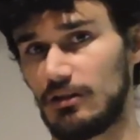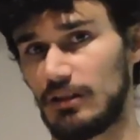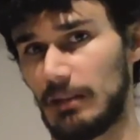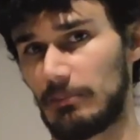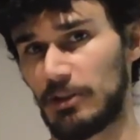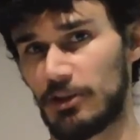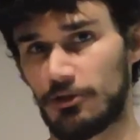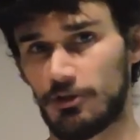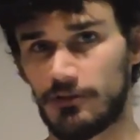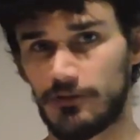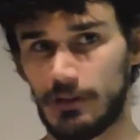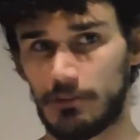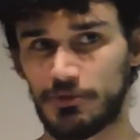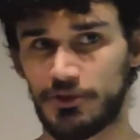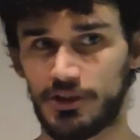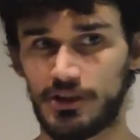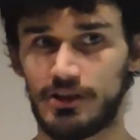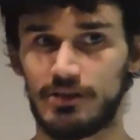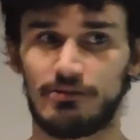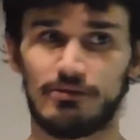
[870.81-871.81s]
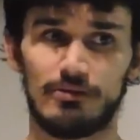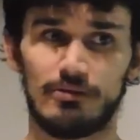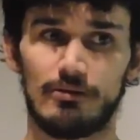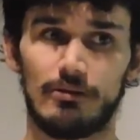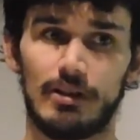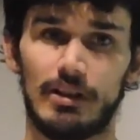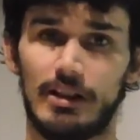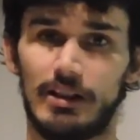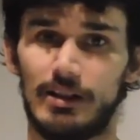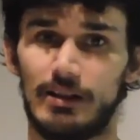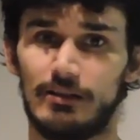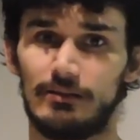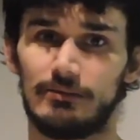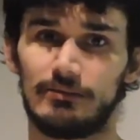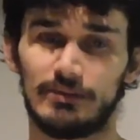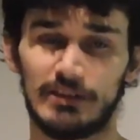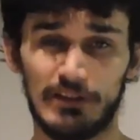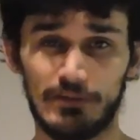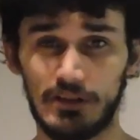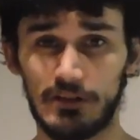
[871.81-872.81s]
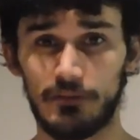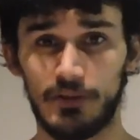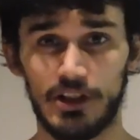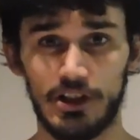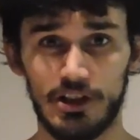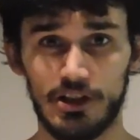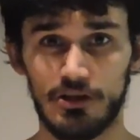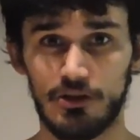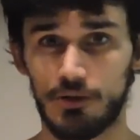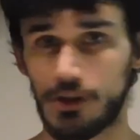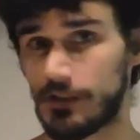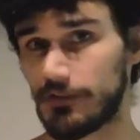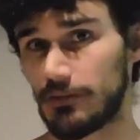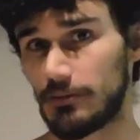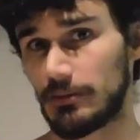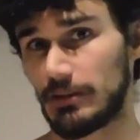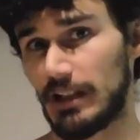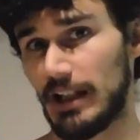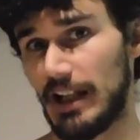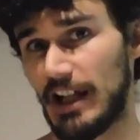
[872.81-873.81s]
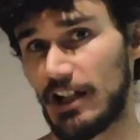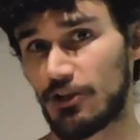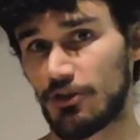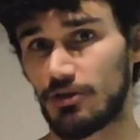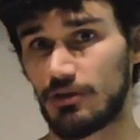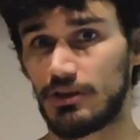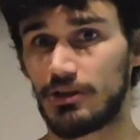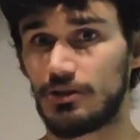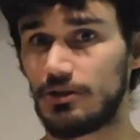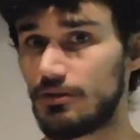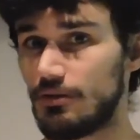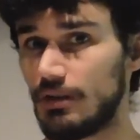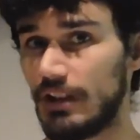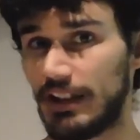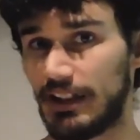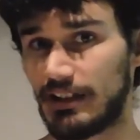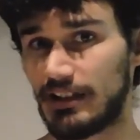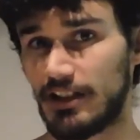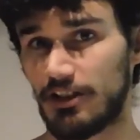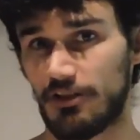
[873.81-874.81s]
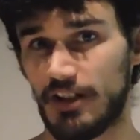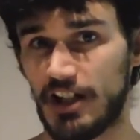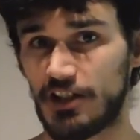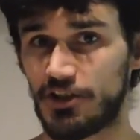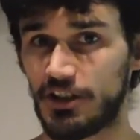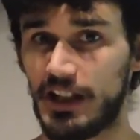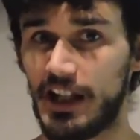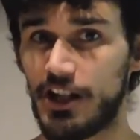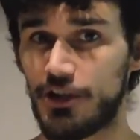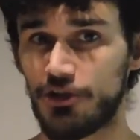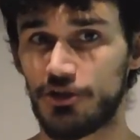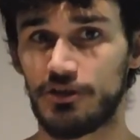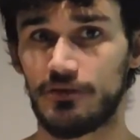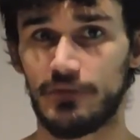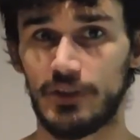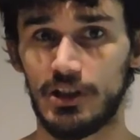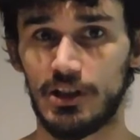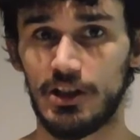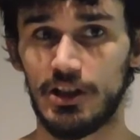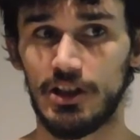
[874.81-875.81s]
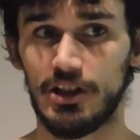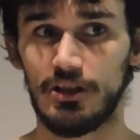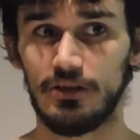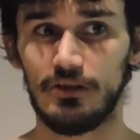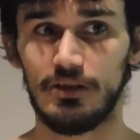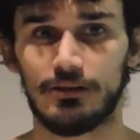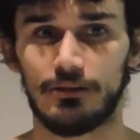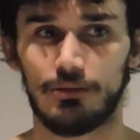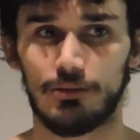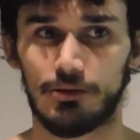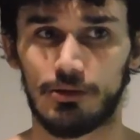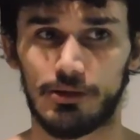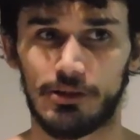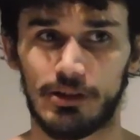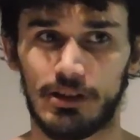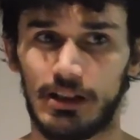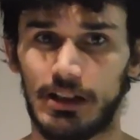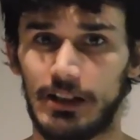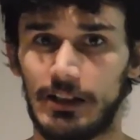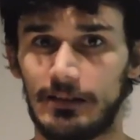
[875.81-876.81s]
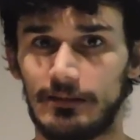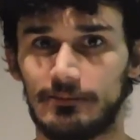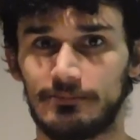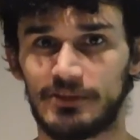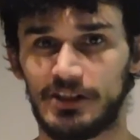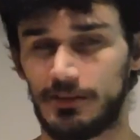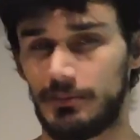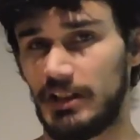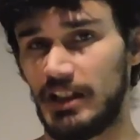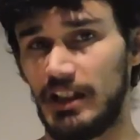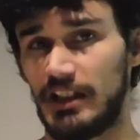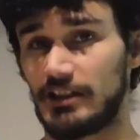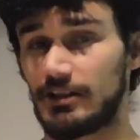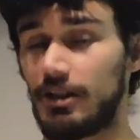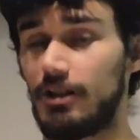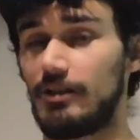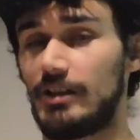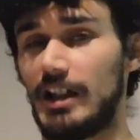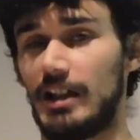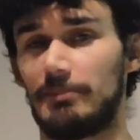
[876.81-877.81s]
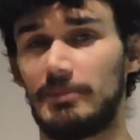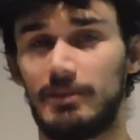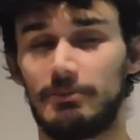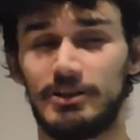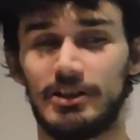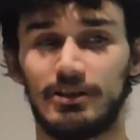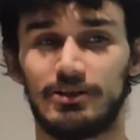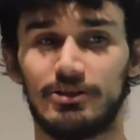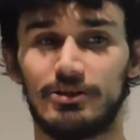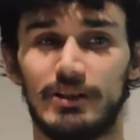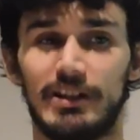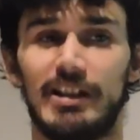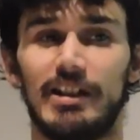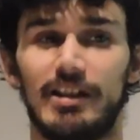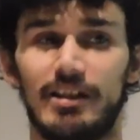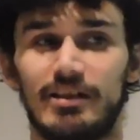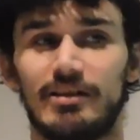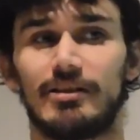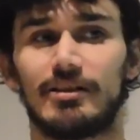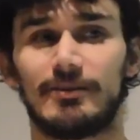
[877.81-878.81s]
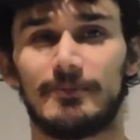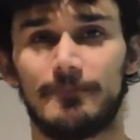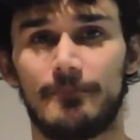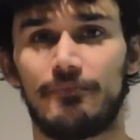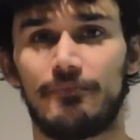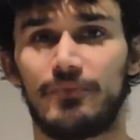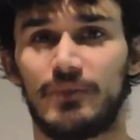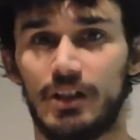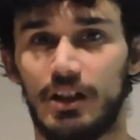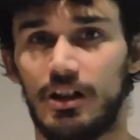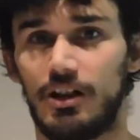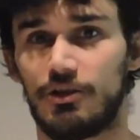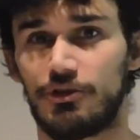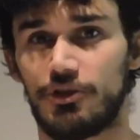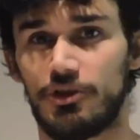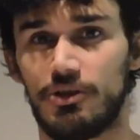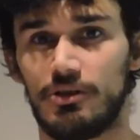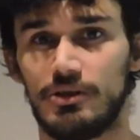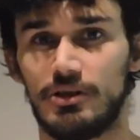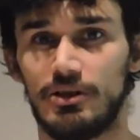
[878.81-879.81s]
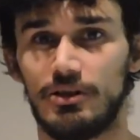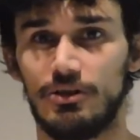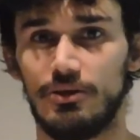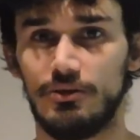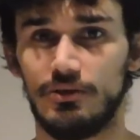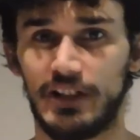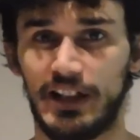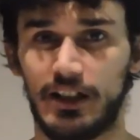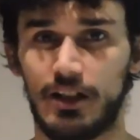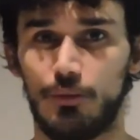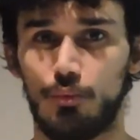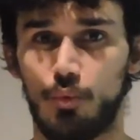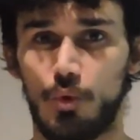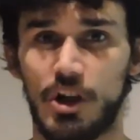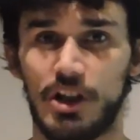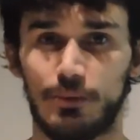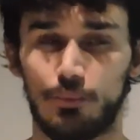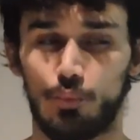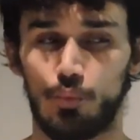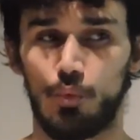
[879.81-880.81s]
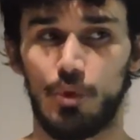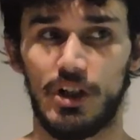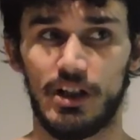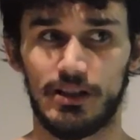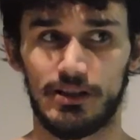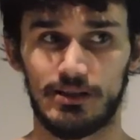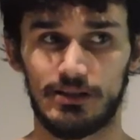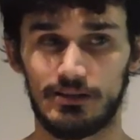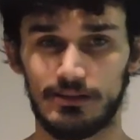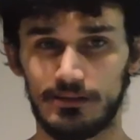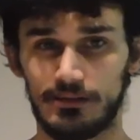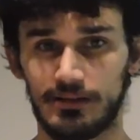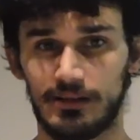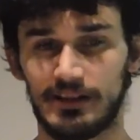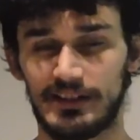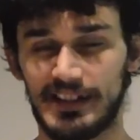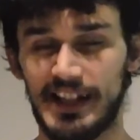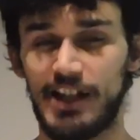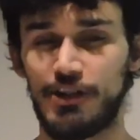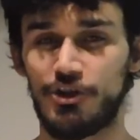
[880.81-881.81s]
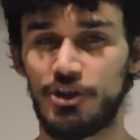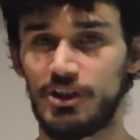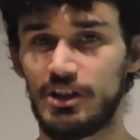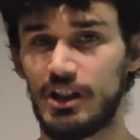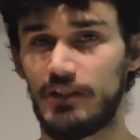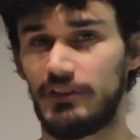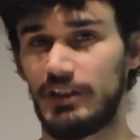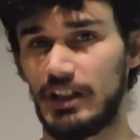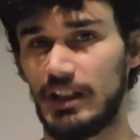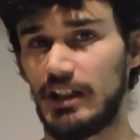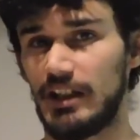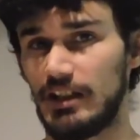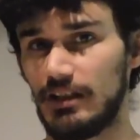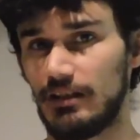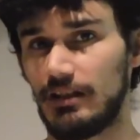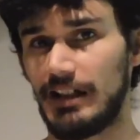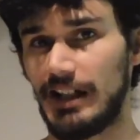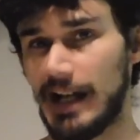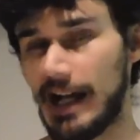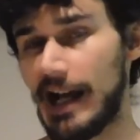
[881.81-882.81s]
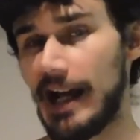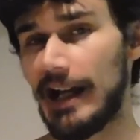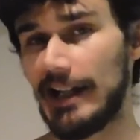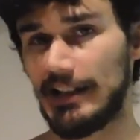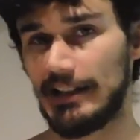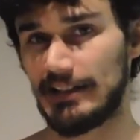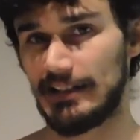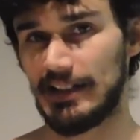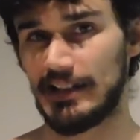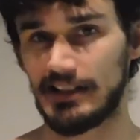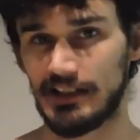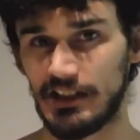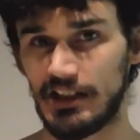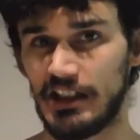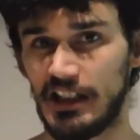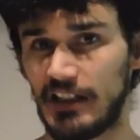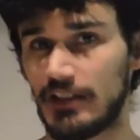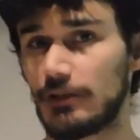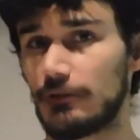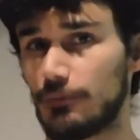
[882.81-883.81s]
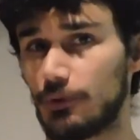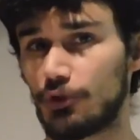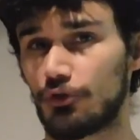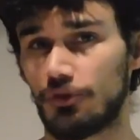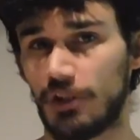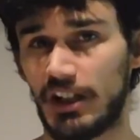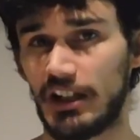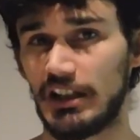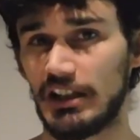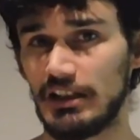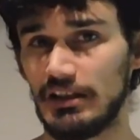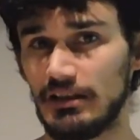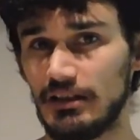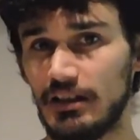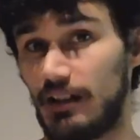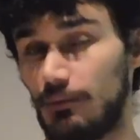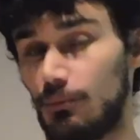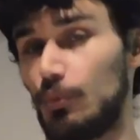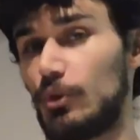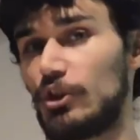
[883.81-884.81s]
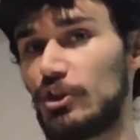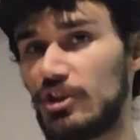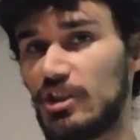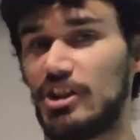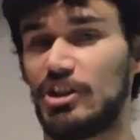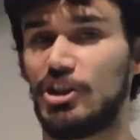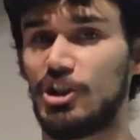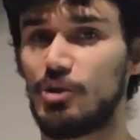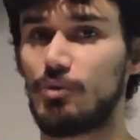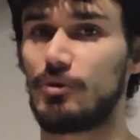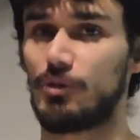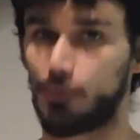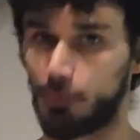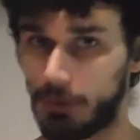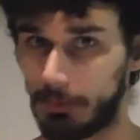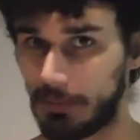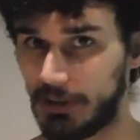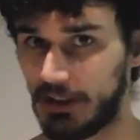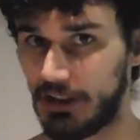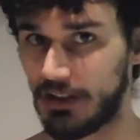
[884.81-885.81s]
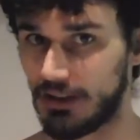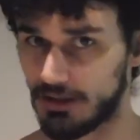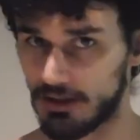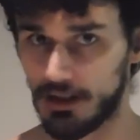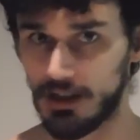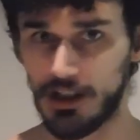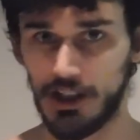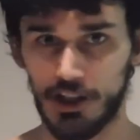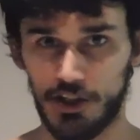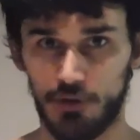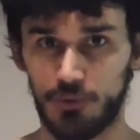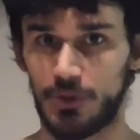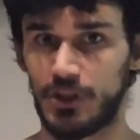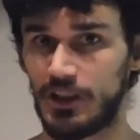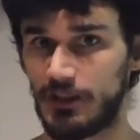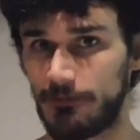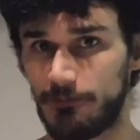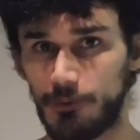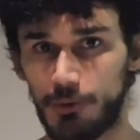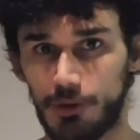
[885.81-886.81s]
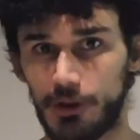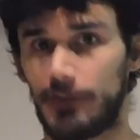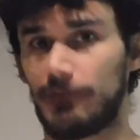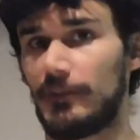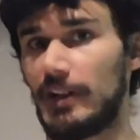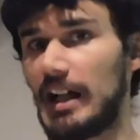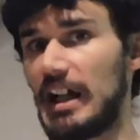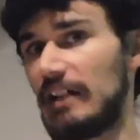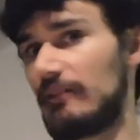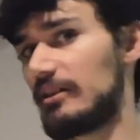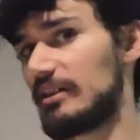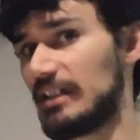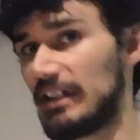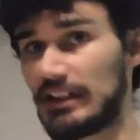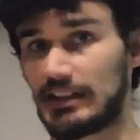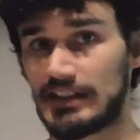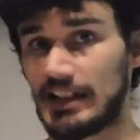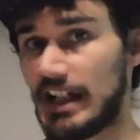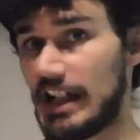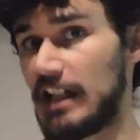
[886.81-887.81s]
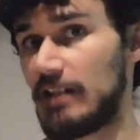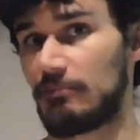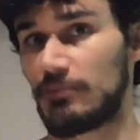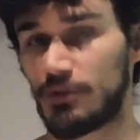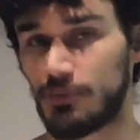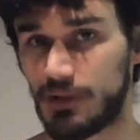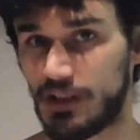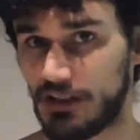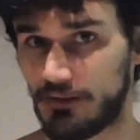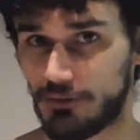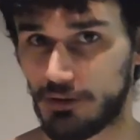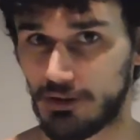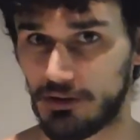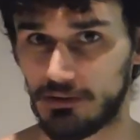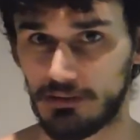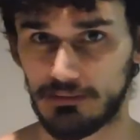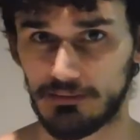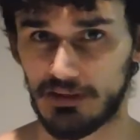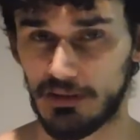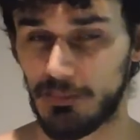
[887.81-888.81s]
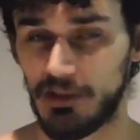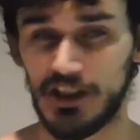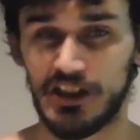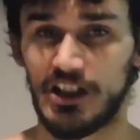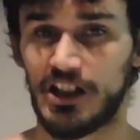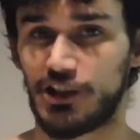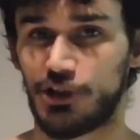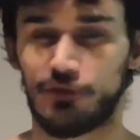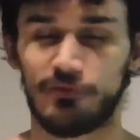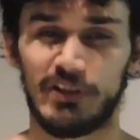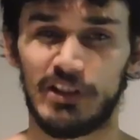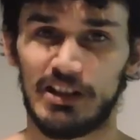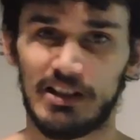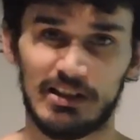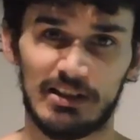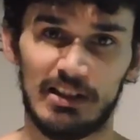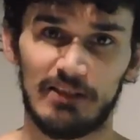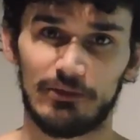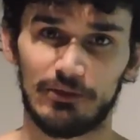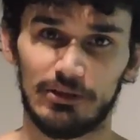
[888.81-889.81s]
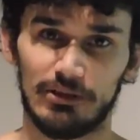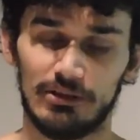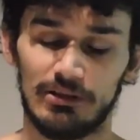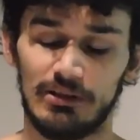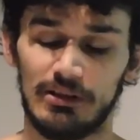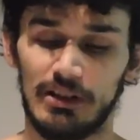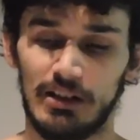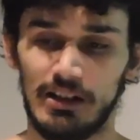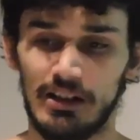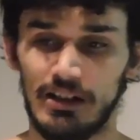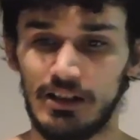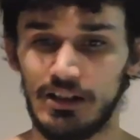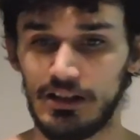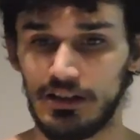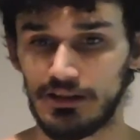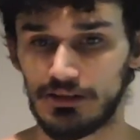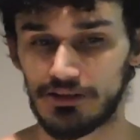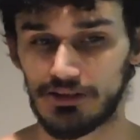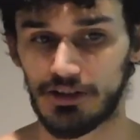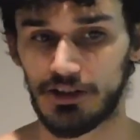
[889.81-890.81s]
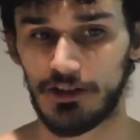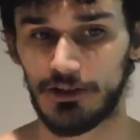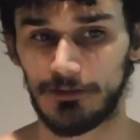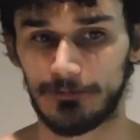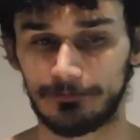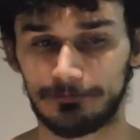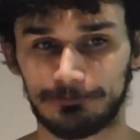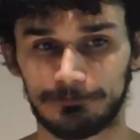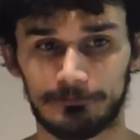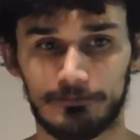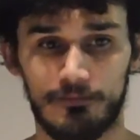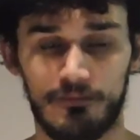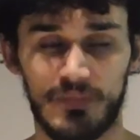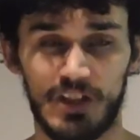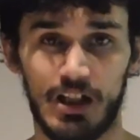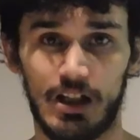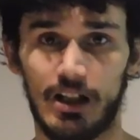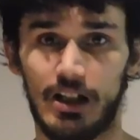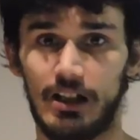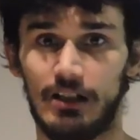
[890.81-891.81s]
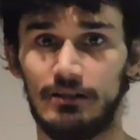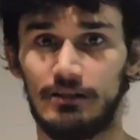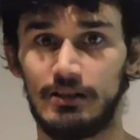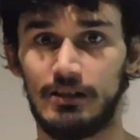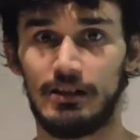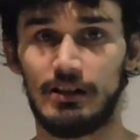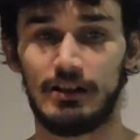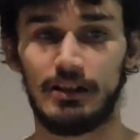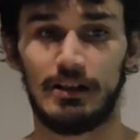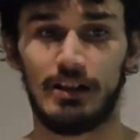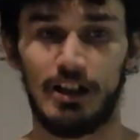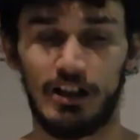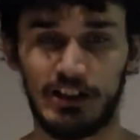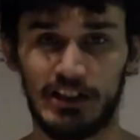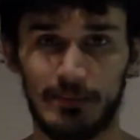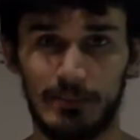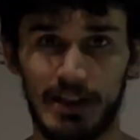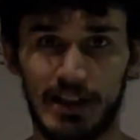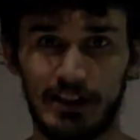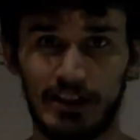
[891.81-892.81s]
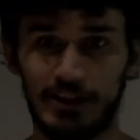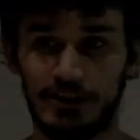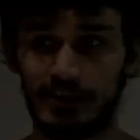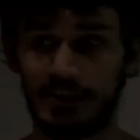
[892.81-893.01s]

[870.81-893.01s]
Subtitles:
I'm not sure if I'm just going to do a lifting video, or if I'm going to actually do like another educational video, or some hits. Oh yeah, maybe I'll do a hit. I'll show you like a one session of a hit, high intensity interval training, which then you would repeat 3, 4, 5, 6 times, whatever, depending on your fitness level. So I'll get back to you.